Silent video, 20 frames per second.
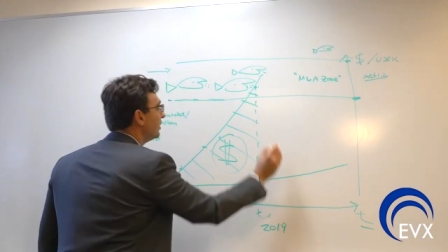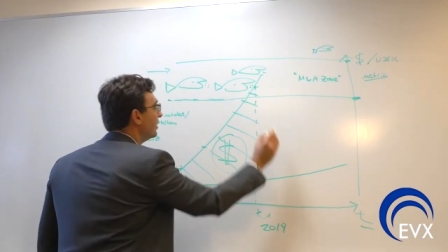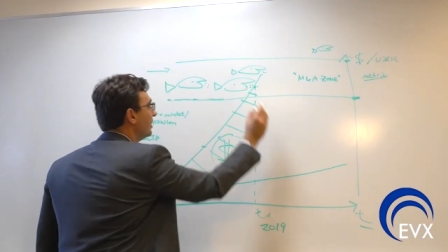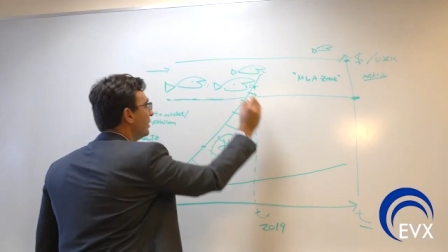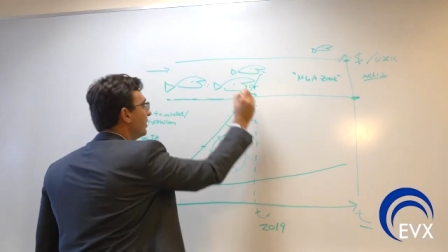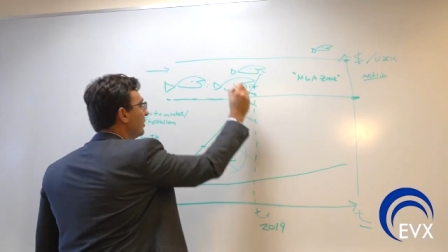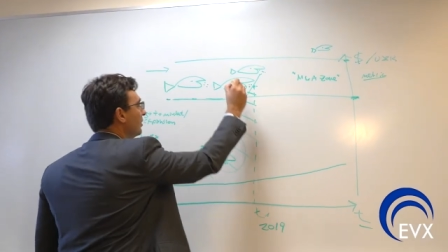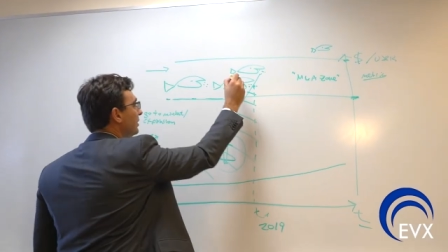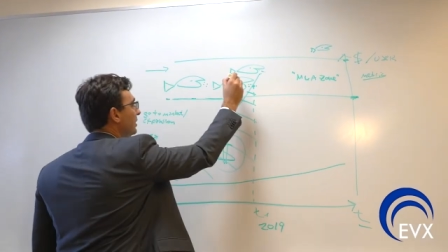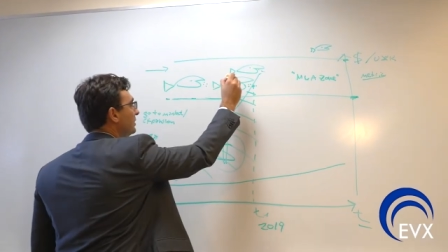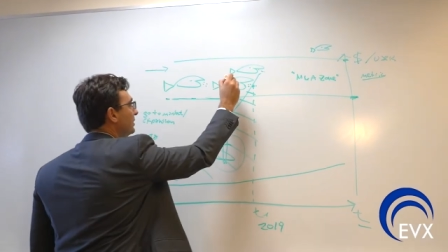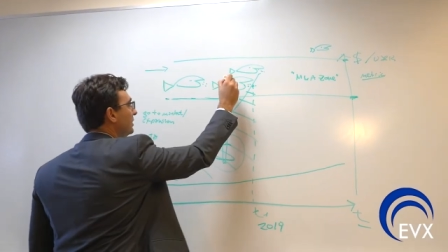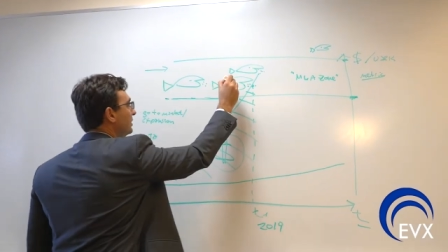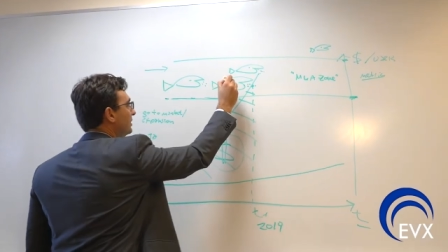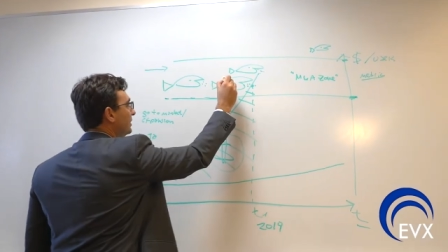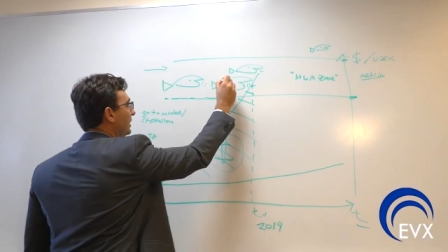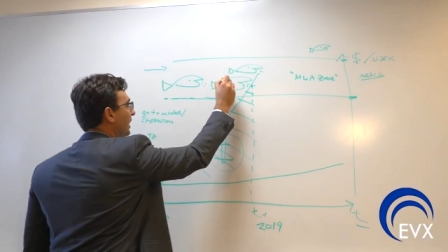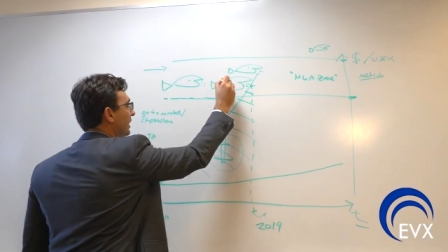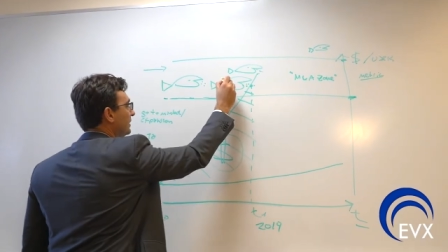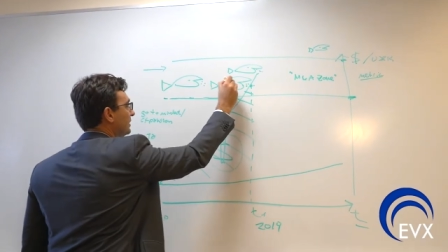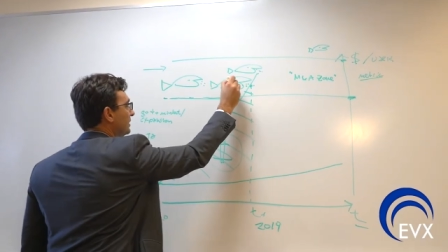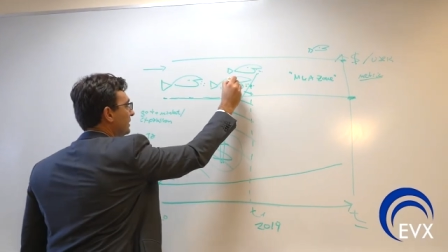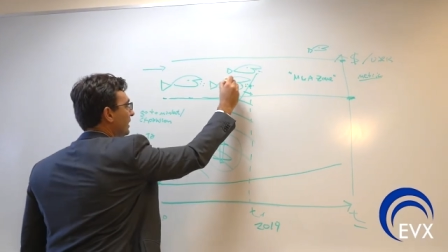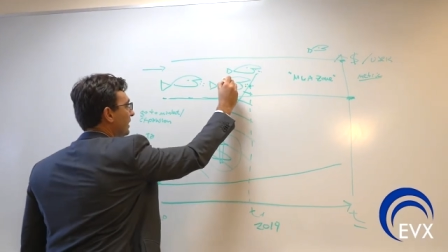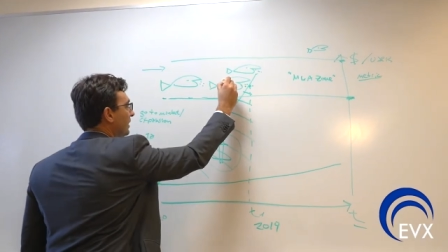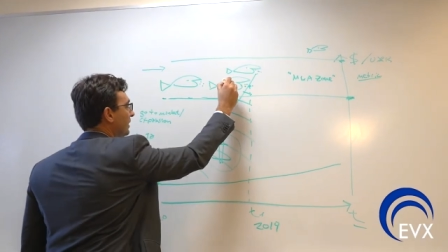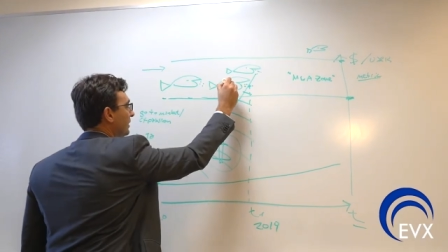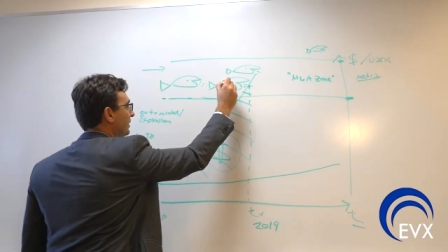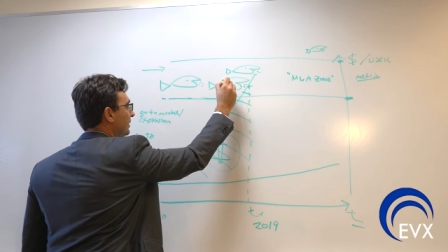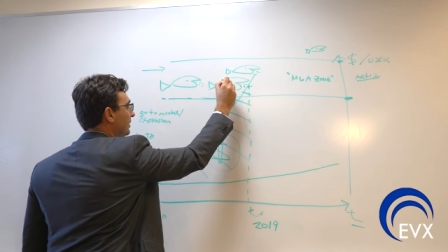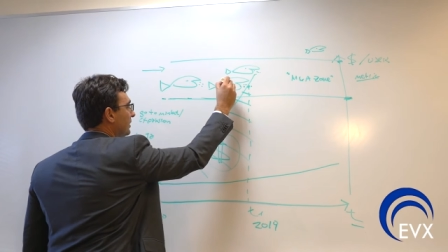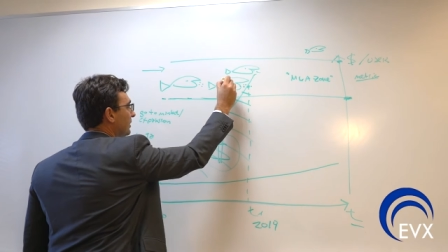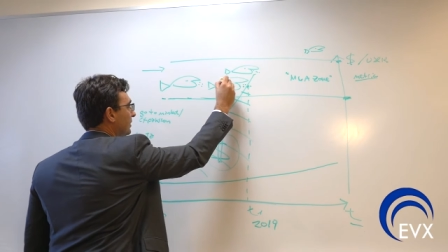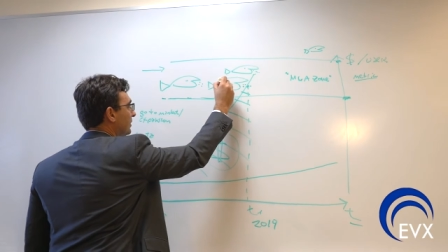you know this is Tesla